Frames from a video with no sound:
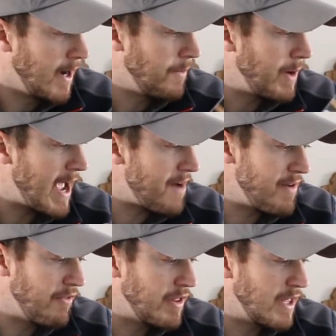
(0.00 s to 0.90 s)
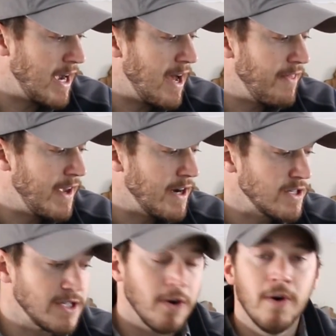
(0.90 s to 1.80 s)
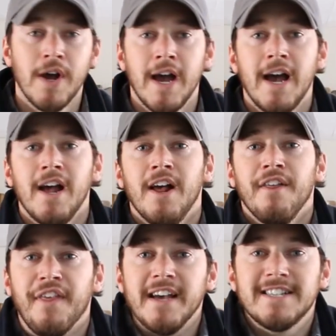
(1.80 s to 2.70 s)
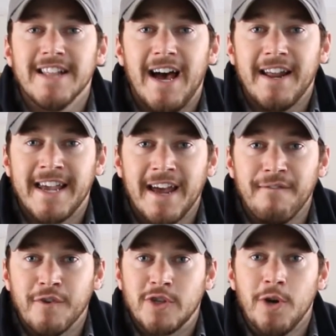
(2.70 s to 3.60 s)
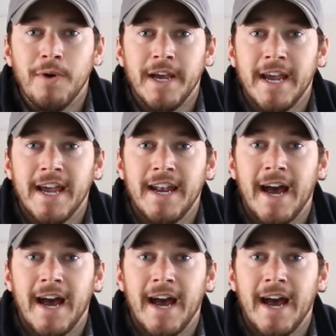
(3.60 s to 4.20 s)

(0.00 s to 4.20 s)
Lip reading: We have everything on there. So thanks a lot again for tuning in.